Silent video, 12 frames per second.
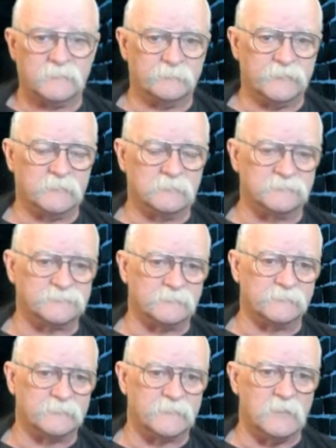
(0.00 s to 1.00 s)
a beer or
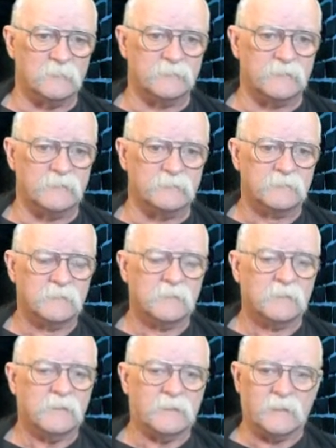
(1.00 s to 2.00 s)
something now and then.
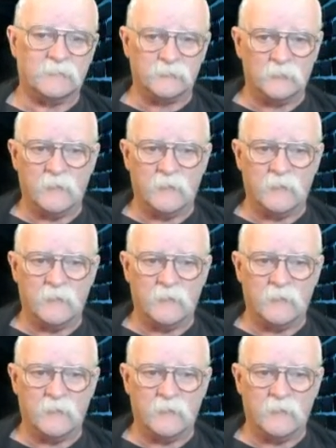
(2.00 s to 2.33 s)
And I do